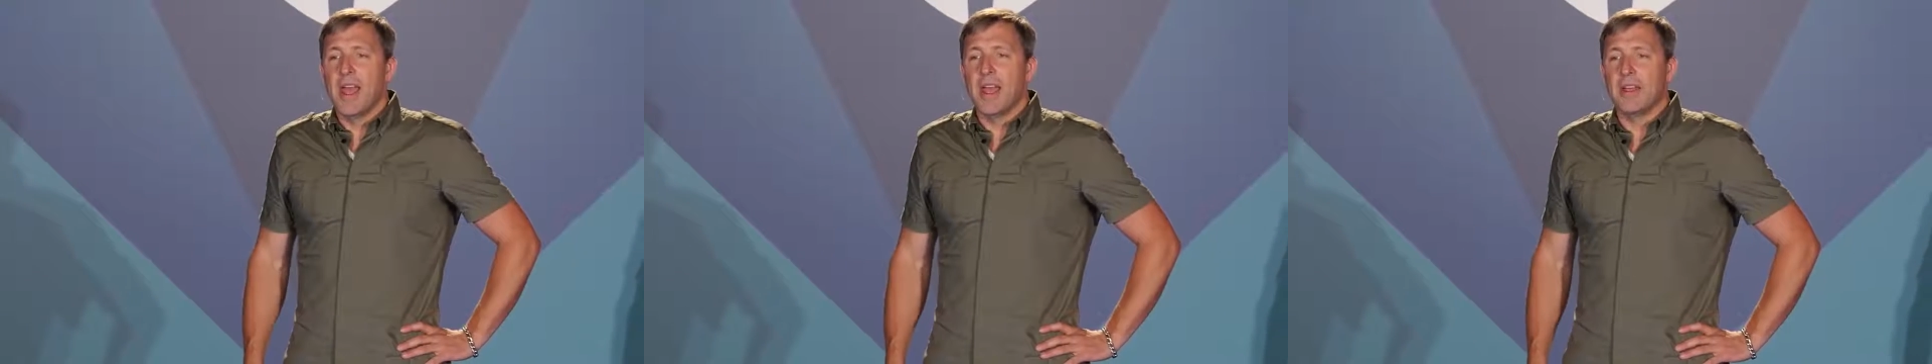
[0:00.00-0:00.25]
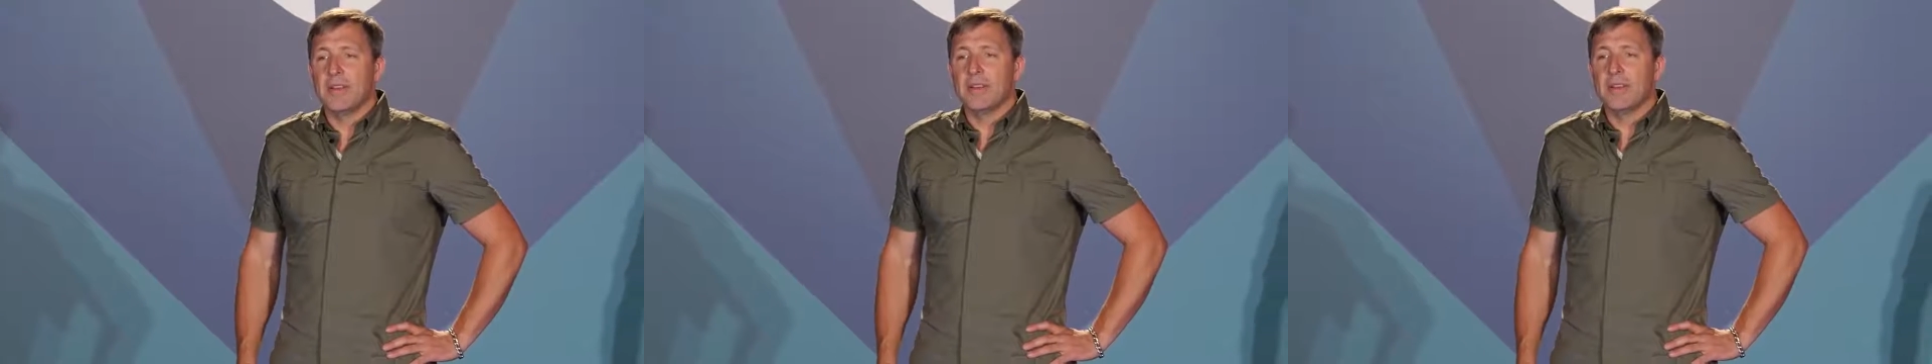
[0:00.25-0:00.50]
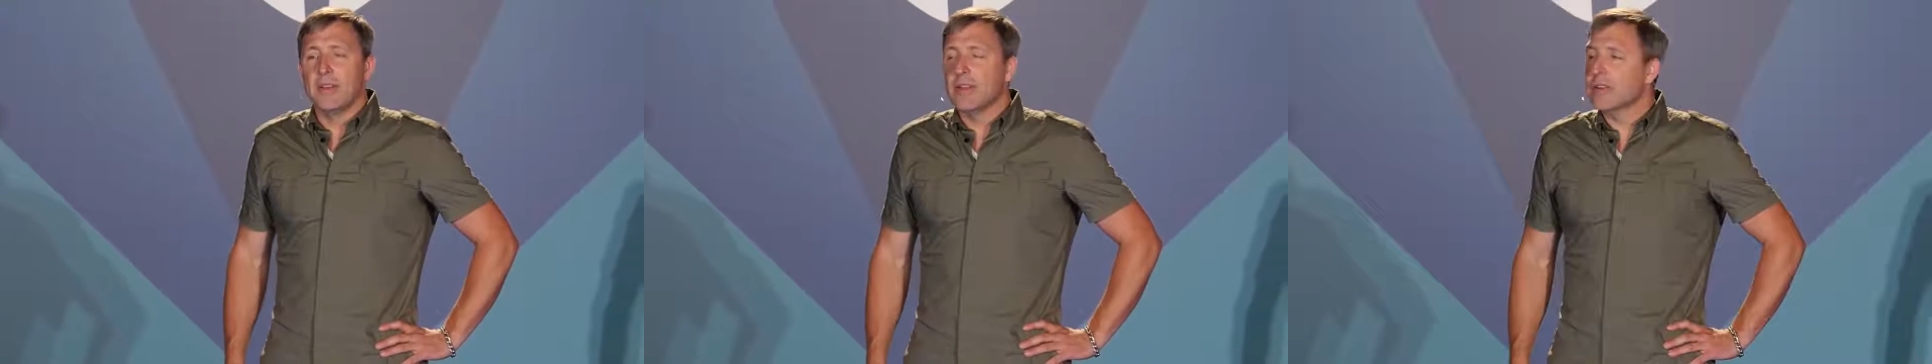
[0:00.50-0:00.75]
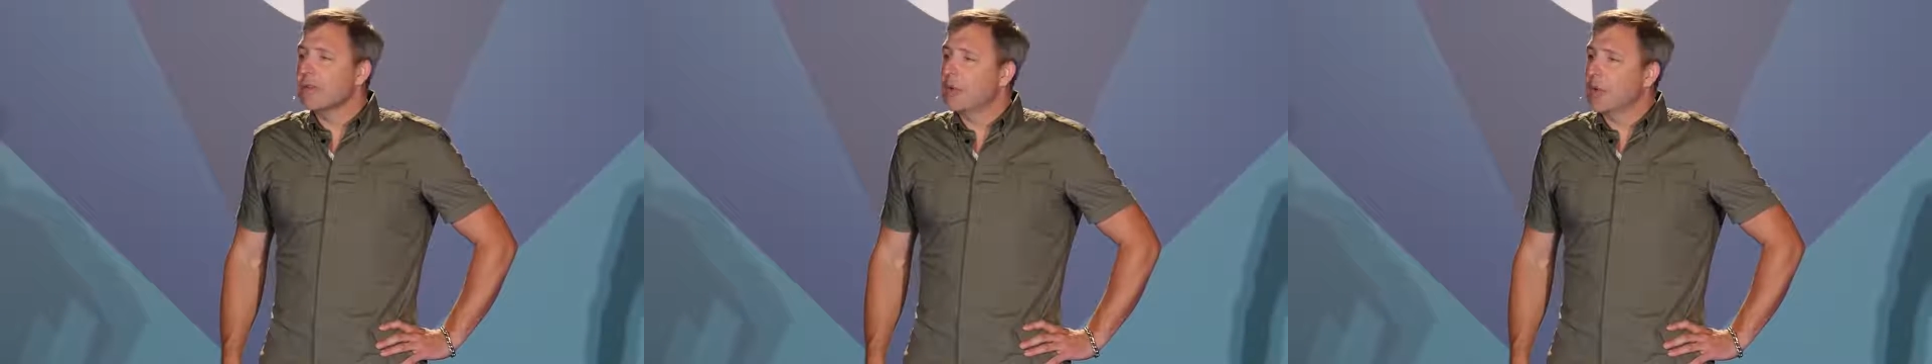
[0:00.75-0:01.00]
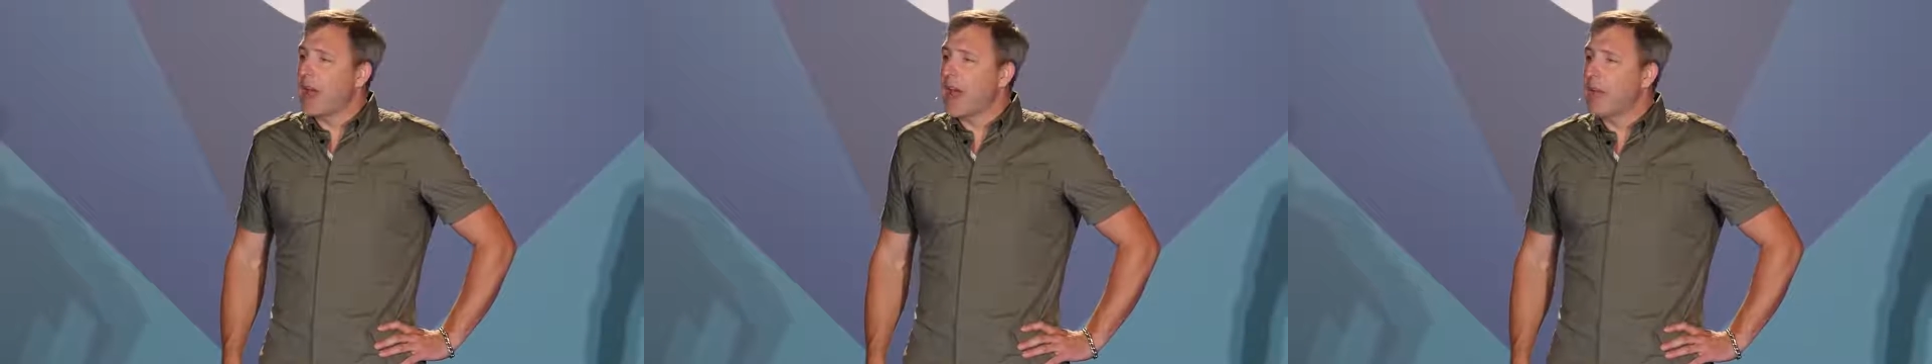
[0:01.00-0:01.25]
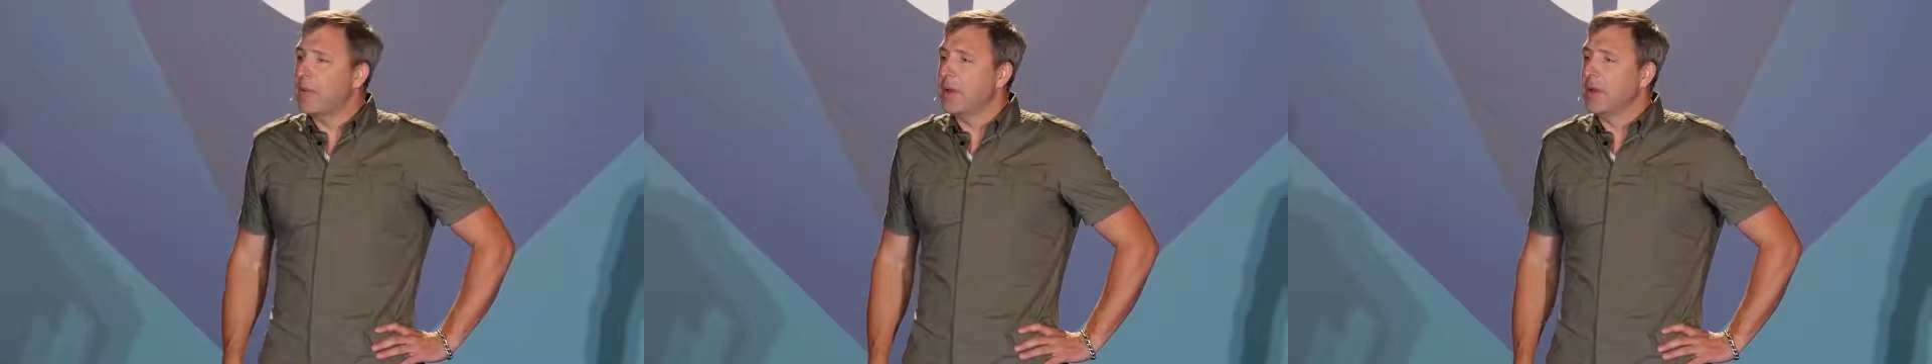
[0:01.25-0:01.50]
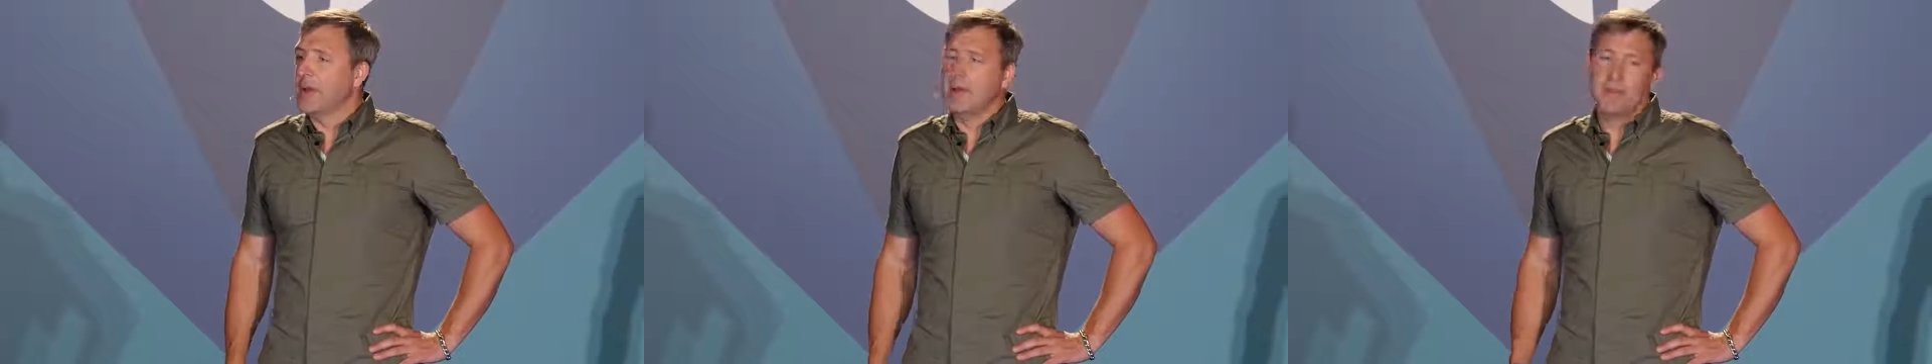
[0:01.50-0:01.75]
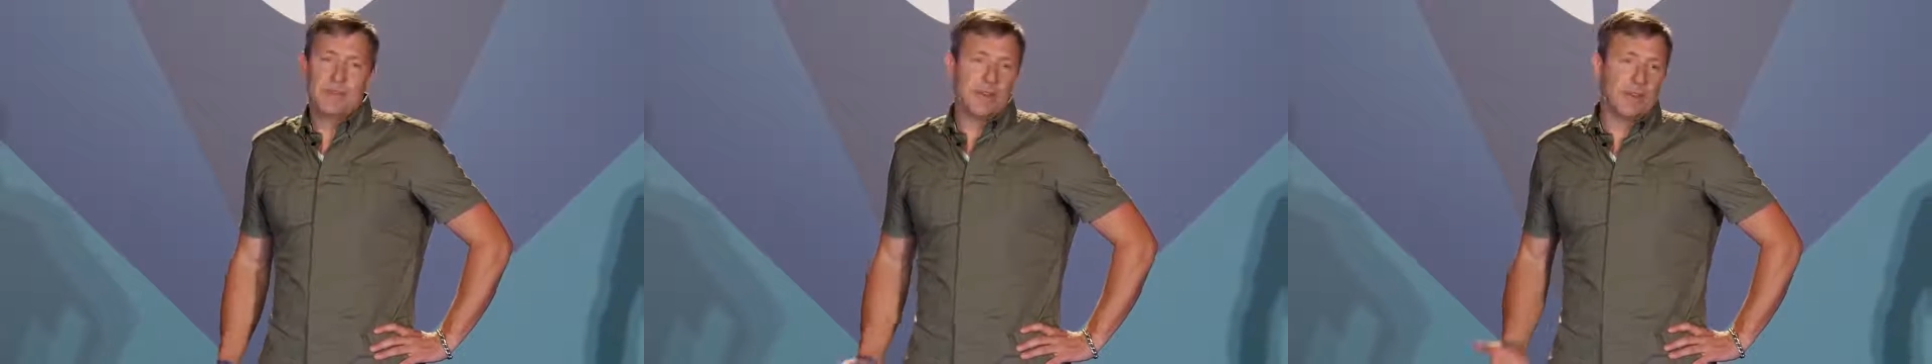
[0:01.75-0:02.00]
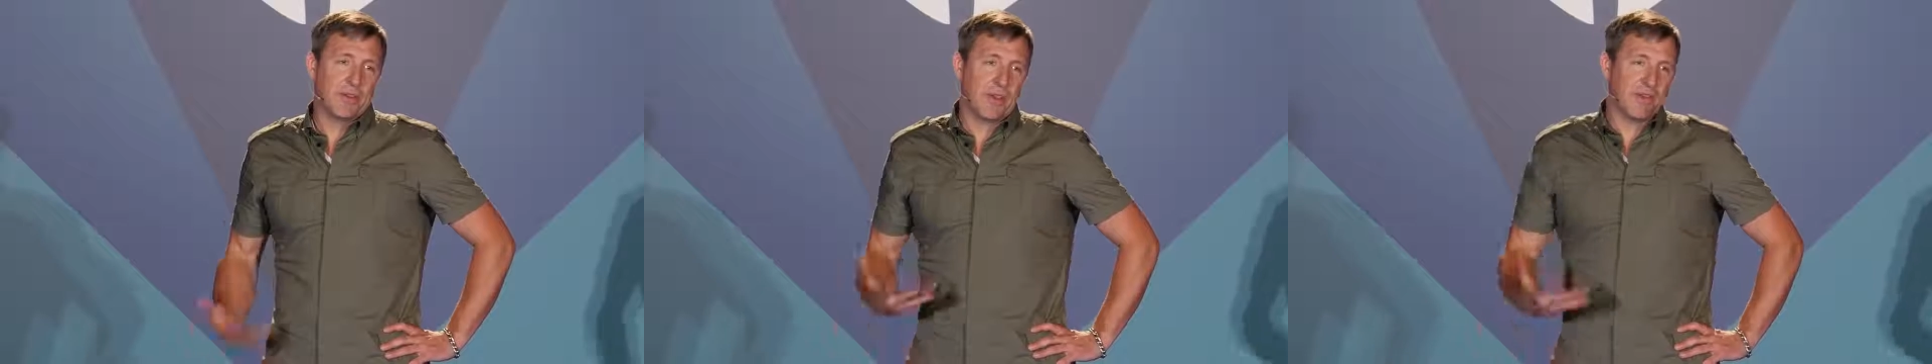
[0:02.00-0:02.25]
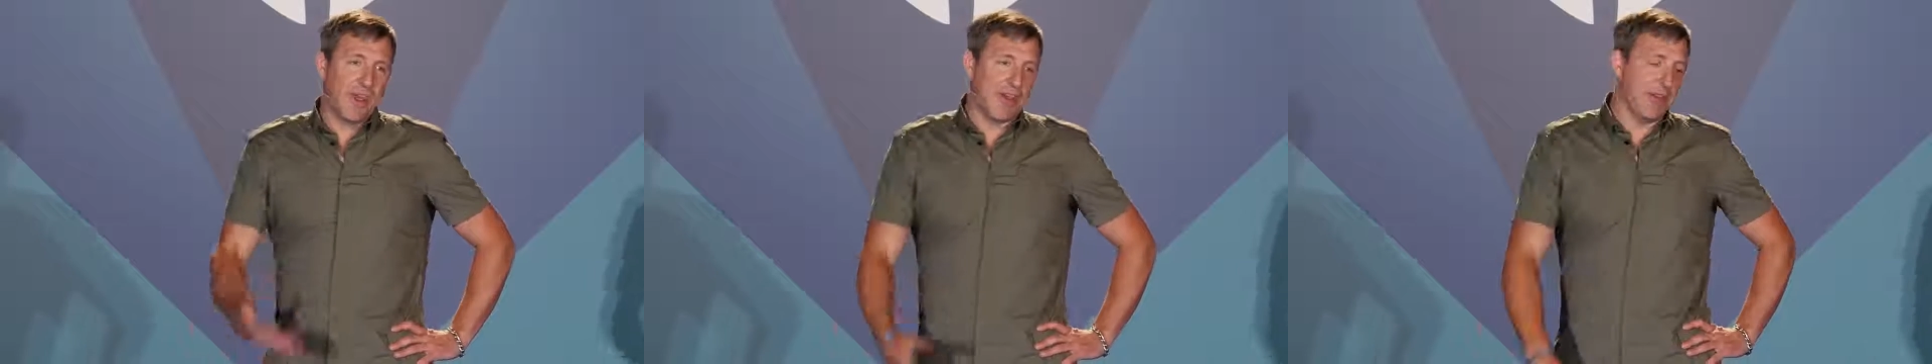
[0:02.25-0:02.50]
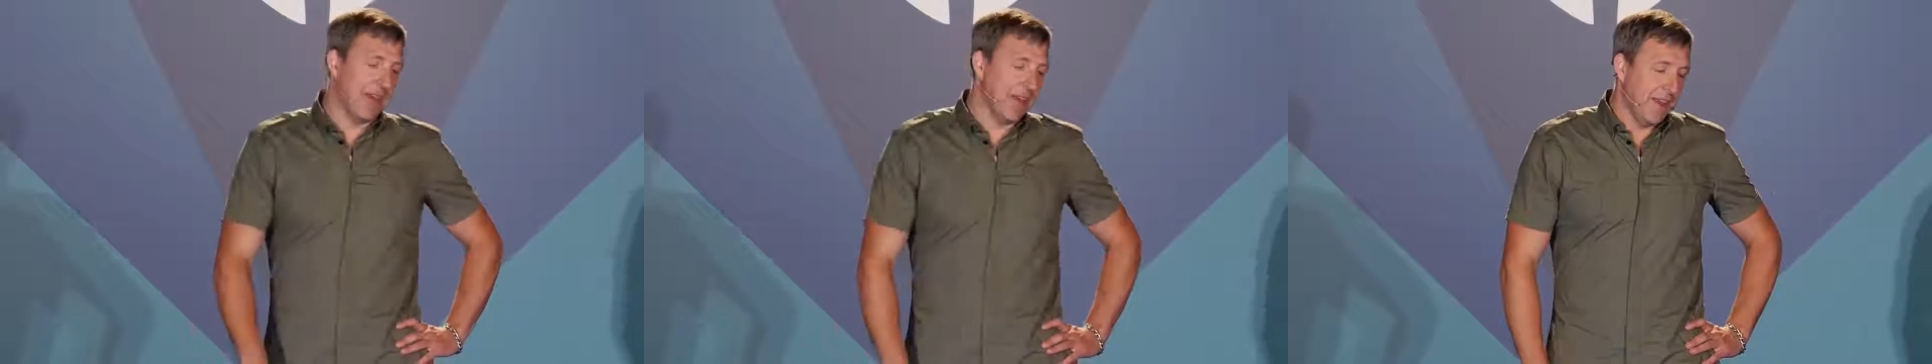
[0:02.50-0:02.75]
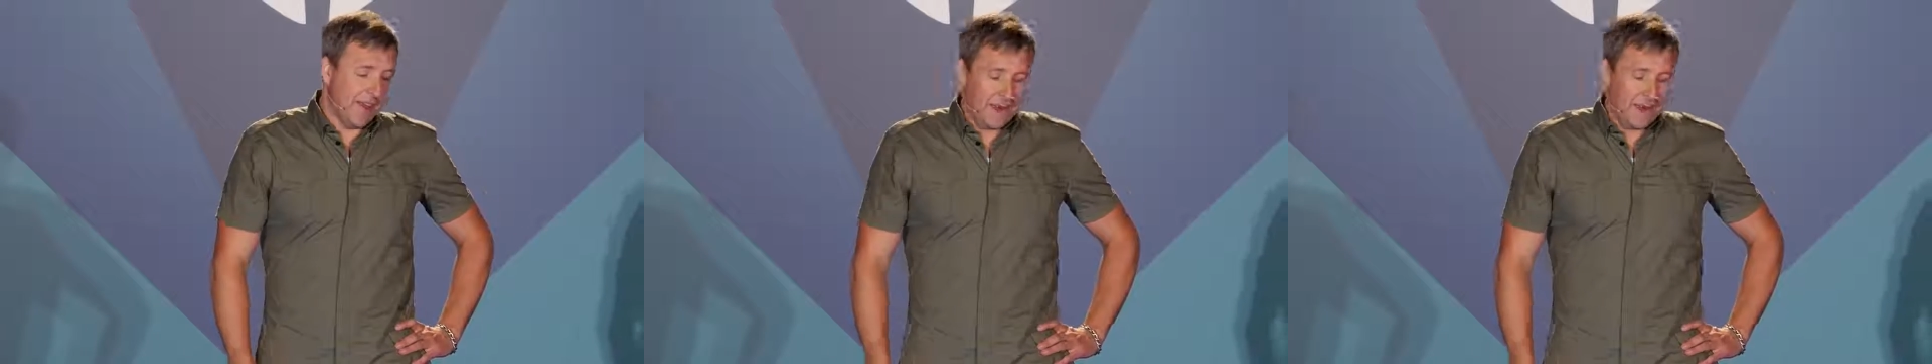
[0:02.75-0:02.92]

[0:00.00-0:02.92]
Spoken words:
And here's what would happen in Silicon Valley.